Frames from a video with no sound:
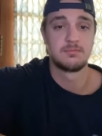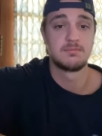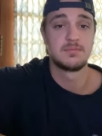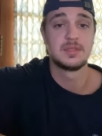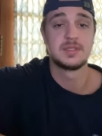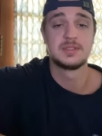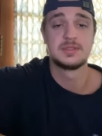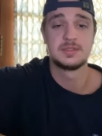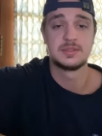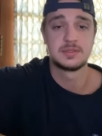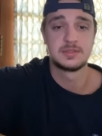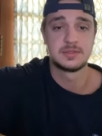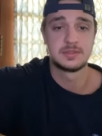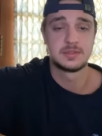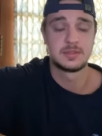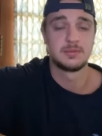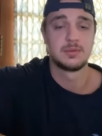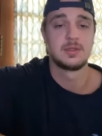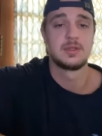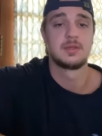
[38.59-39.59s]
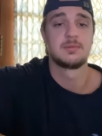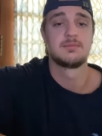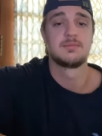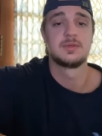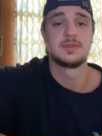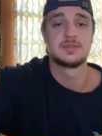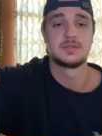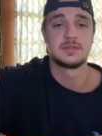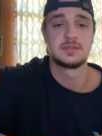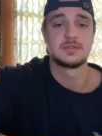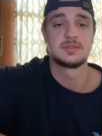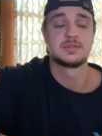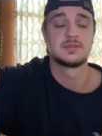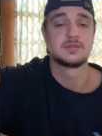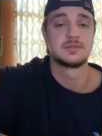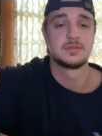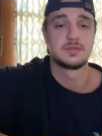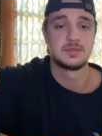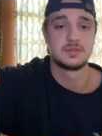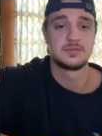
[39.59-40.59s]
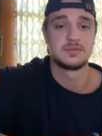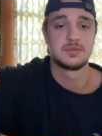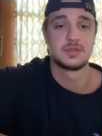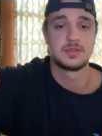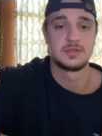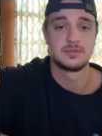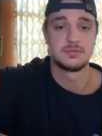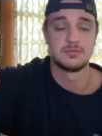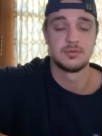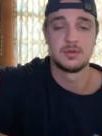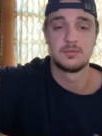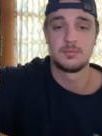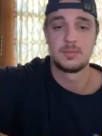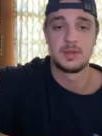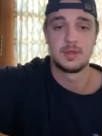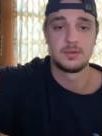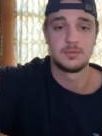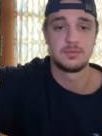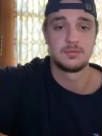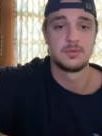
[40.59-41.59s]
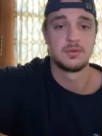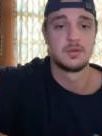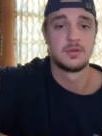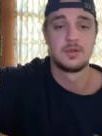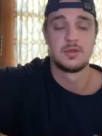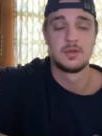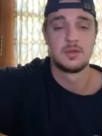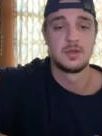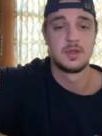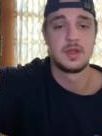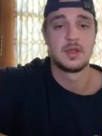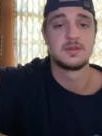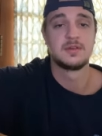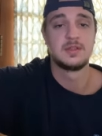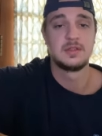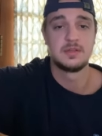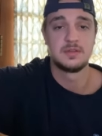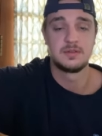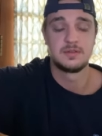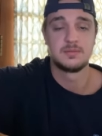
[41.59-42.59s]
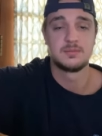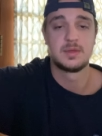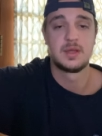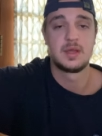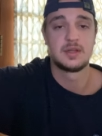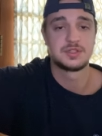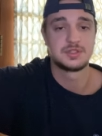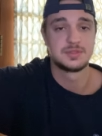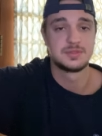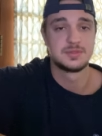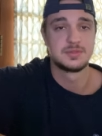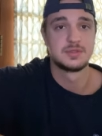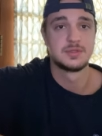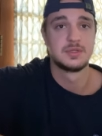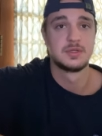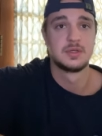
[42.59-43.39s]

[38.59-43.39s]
Business. I really like business and trying to run my own ideas and passions.